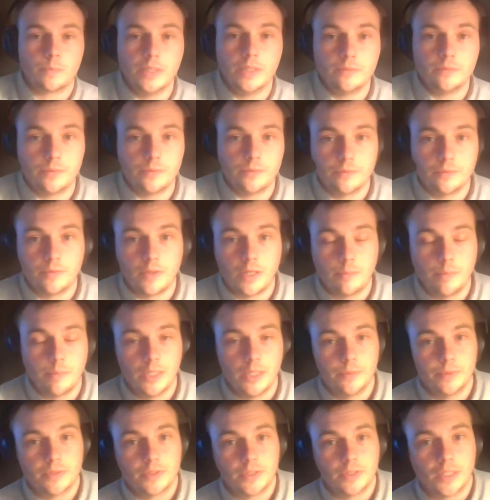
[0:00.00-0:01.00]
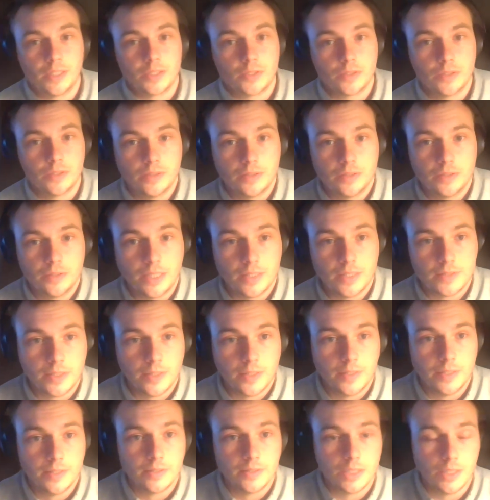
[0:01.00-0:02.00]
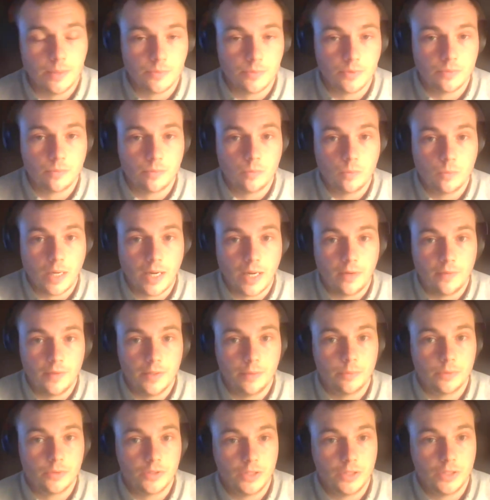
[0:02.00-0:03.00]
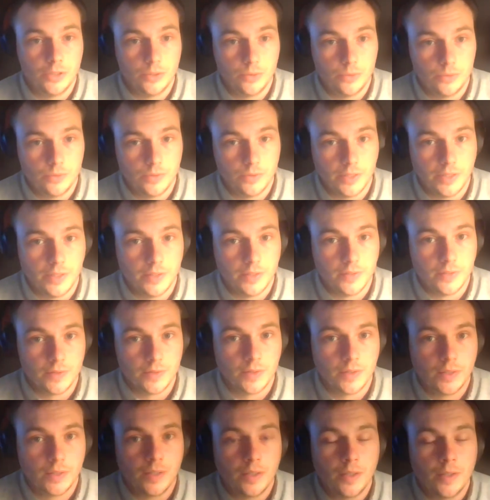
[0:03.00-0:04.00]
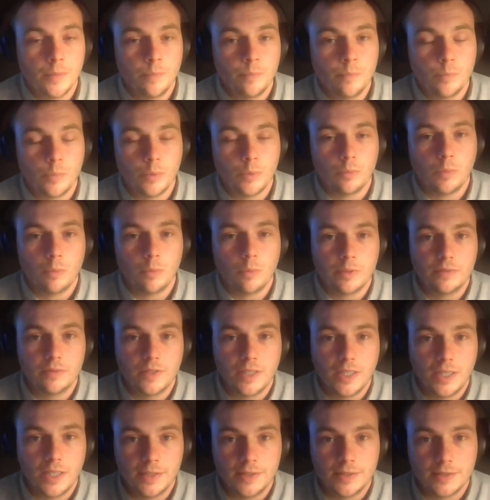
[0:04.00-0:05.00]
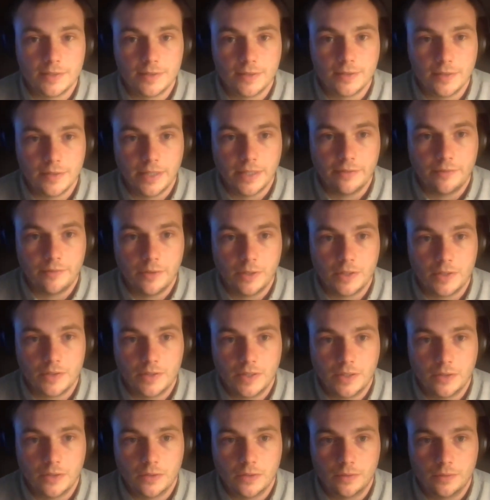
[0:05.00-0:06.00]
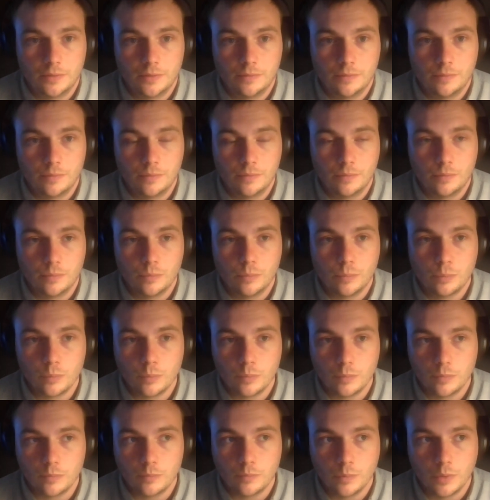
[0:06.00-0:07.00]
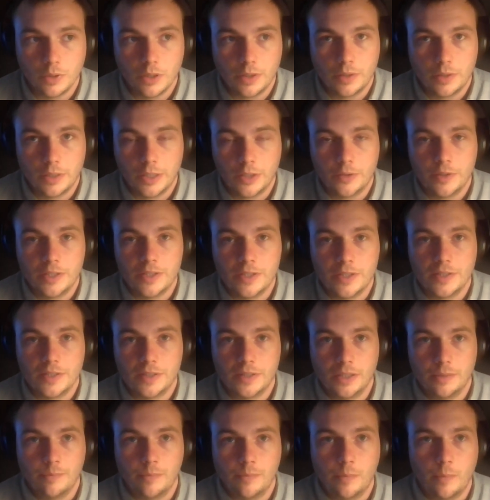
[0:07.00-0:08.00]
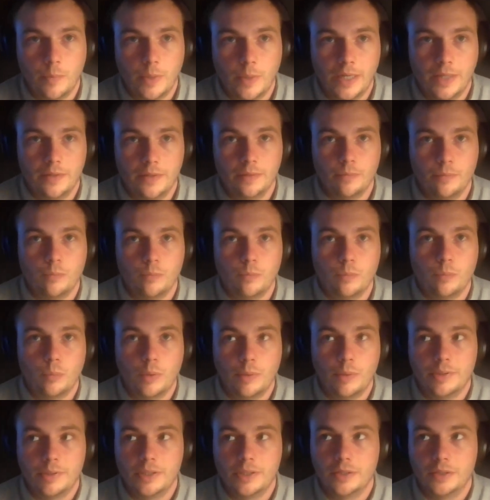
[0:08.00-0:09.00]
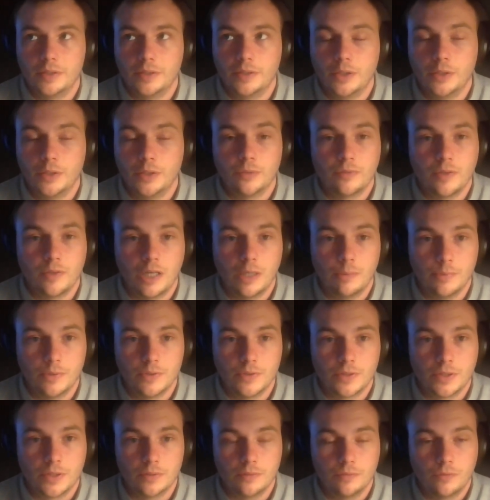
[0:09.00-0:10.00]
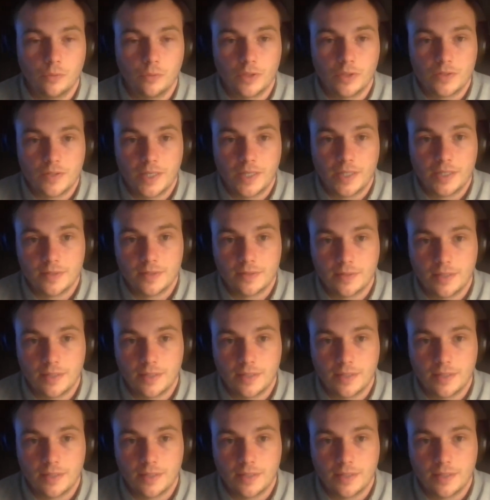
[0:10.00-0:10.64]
want to speak for Farm Radio International necessarily in terms of how they want to use it. But what we've learned is that they're focusing on increasing the way that women and youth farmers can voice their